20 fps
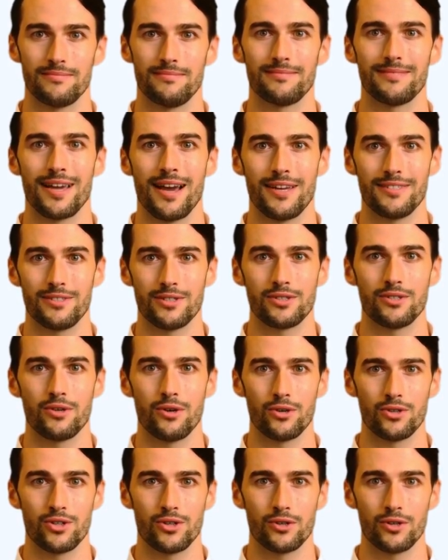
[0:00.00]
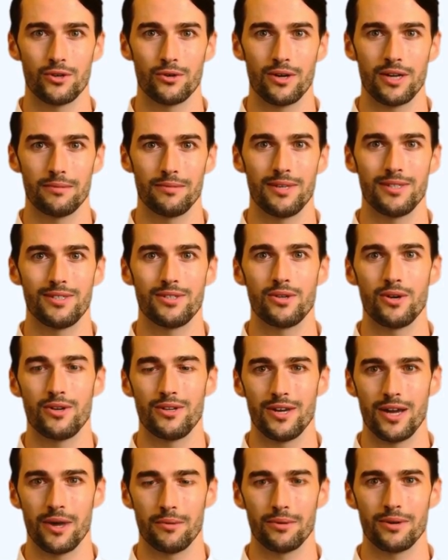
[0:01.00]
Non-disclosure agreements are
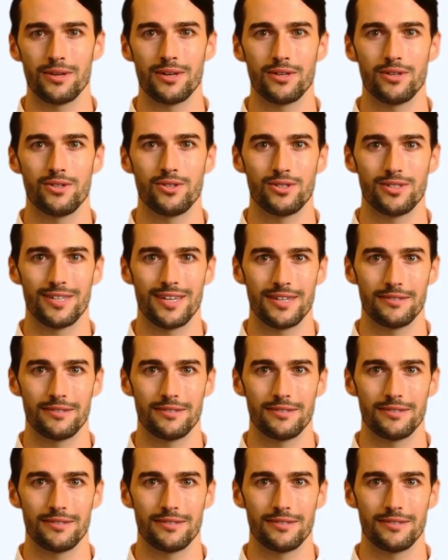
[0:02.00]
commonly used